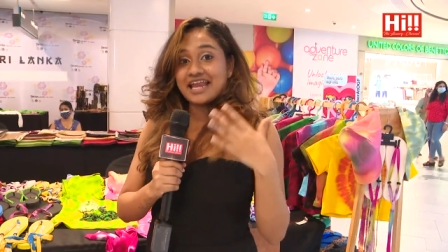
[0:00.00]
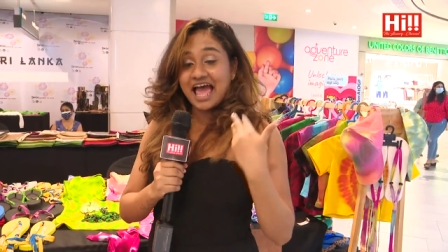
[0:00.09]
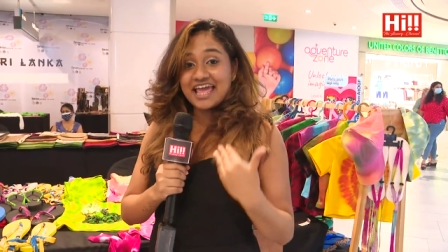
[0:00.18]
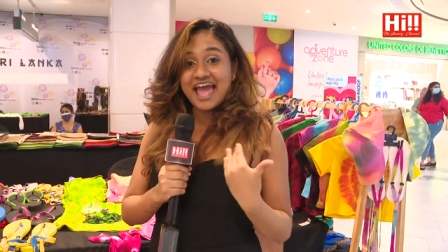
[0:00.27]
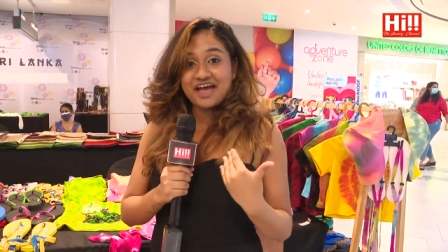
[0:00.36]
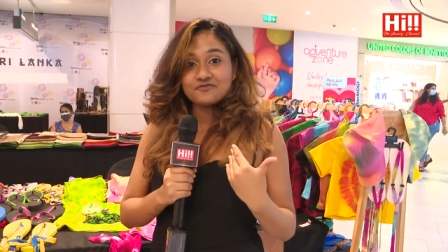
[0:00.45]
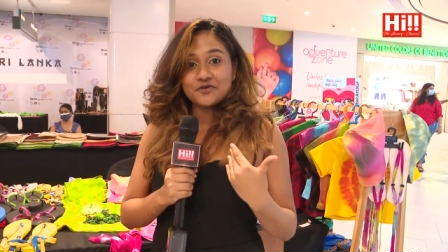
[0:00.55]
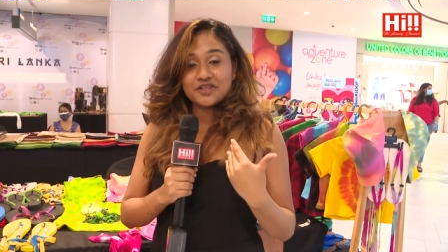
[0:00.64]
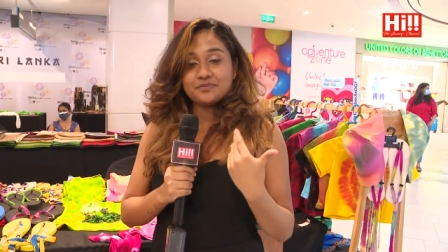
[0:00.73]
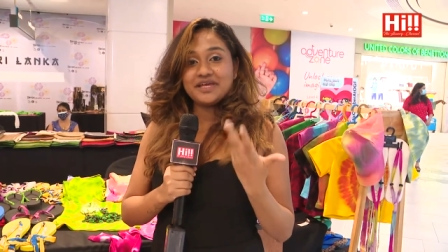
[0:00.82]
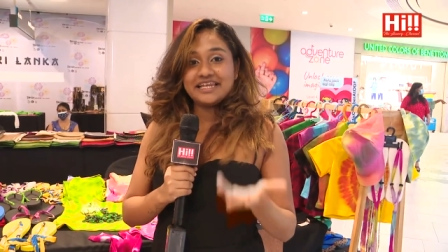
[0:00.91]
and I have
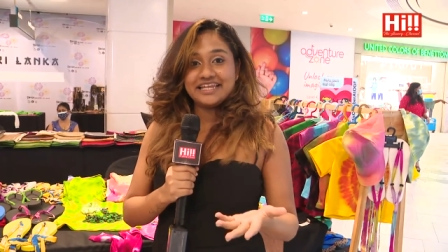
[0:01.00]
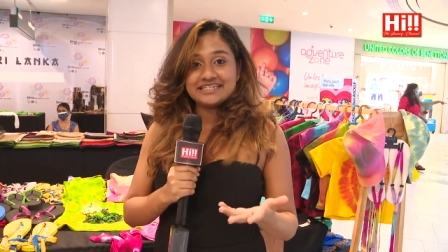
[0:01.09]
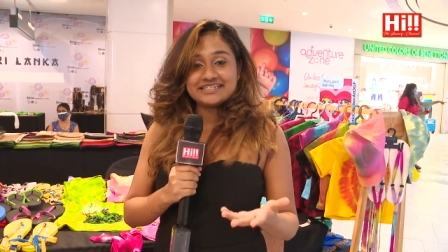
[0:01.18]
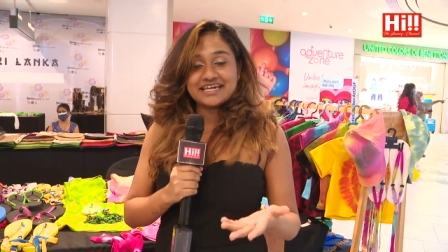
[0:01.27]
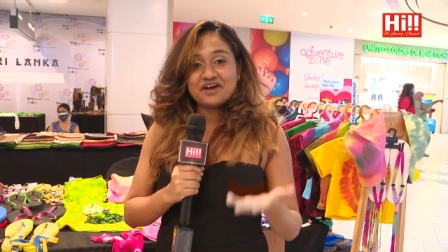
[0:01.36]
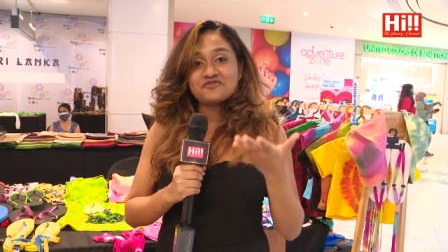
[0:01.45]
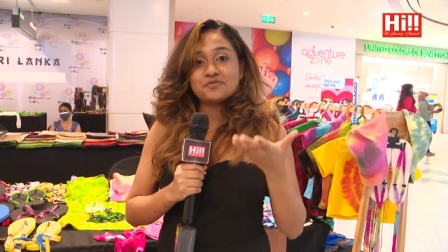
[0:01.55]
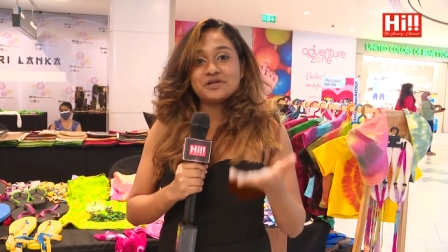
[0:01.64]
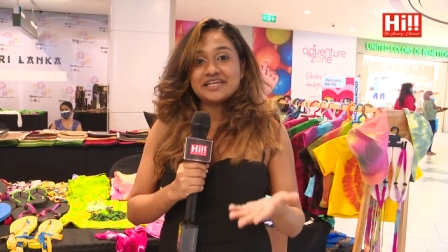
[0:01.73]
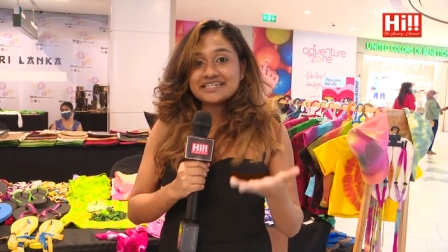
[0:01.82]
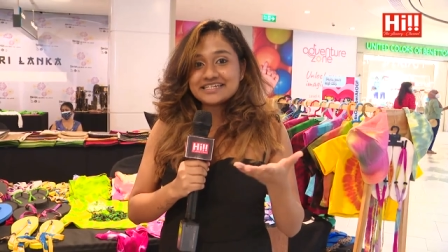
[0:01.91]
with me Linda
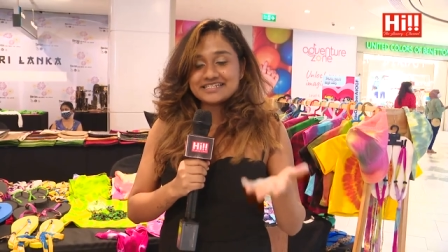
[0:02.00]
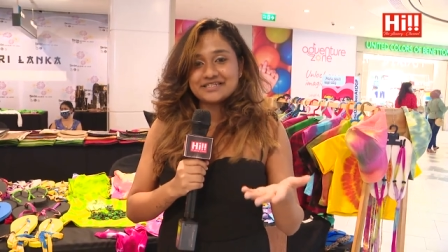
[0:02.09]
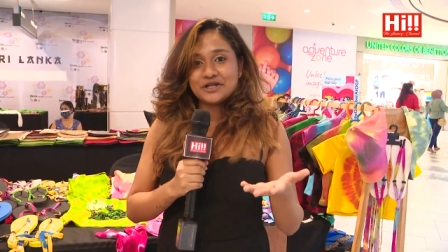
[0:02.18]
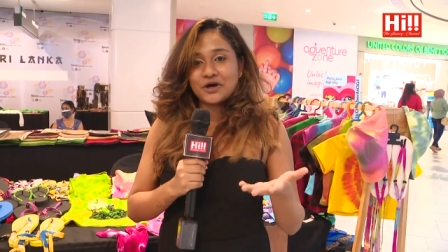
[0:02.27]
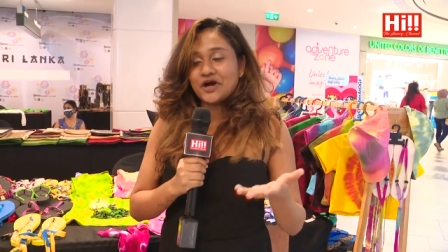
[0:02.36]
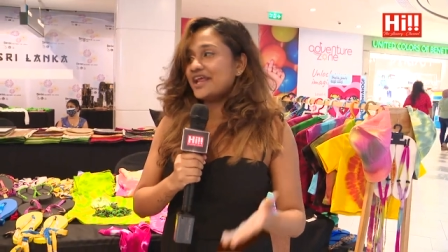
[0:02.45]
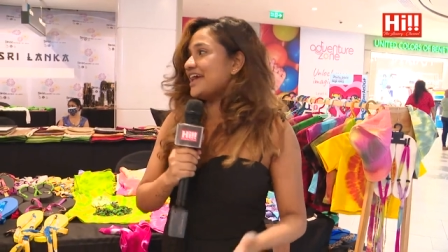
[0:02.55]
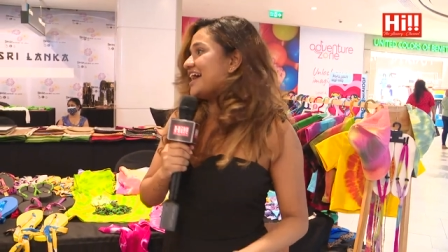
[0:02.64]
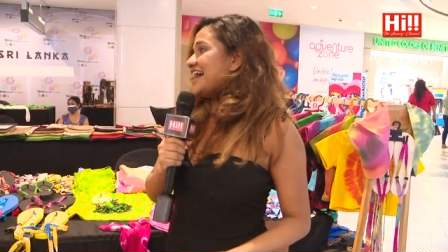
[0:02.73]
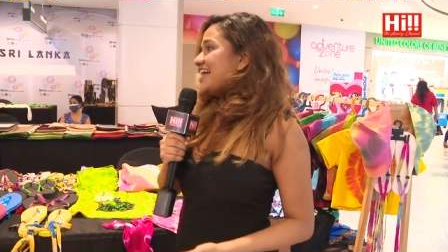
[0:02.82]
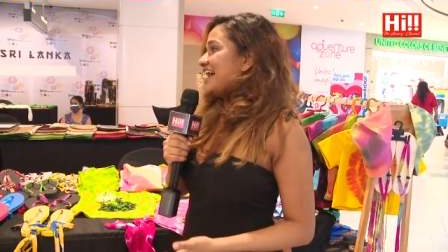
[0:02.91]
from Linda Salon.
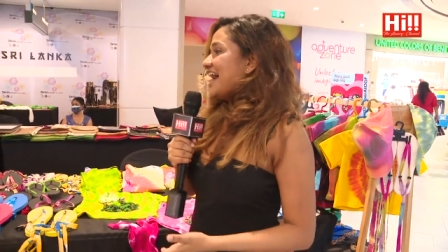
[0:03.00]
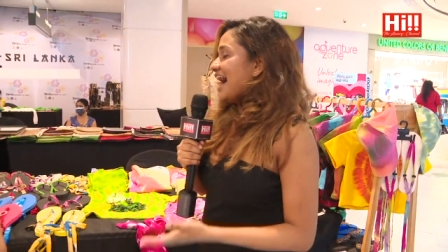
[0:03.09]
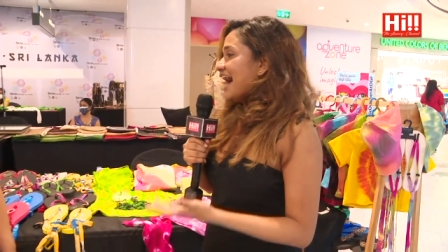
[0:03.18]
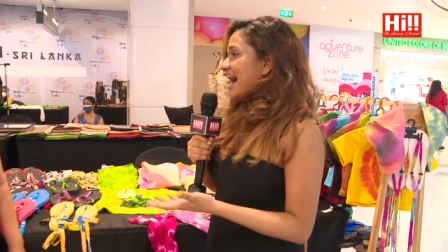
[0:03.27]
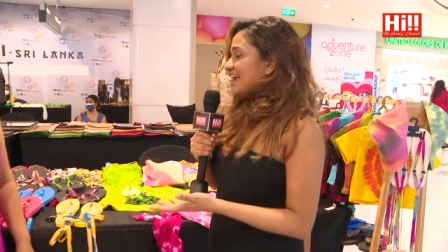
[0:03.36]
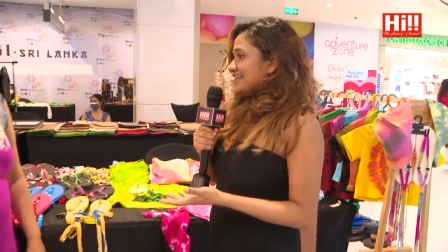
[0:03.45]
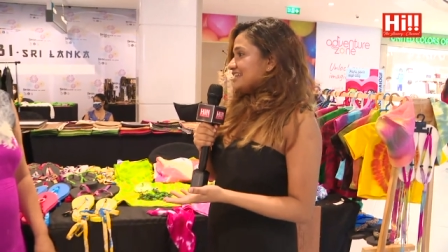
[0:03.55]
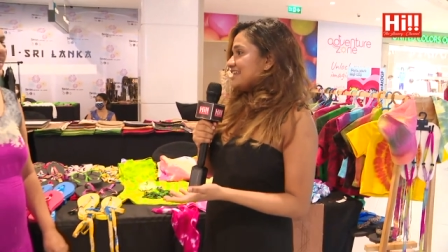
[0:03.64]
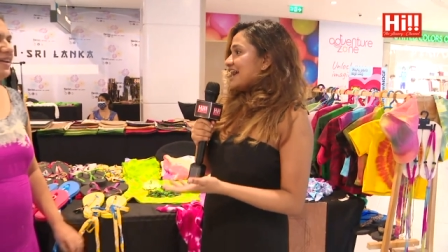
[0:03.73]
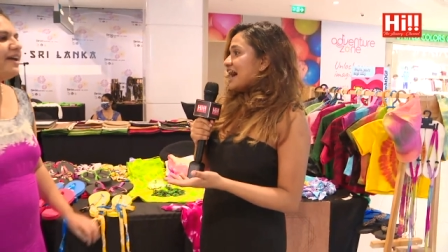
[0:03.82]
Hi Linda,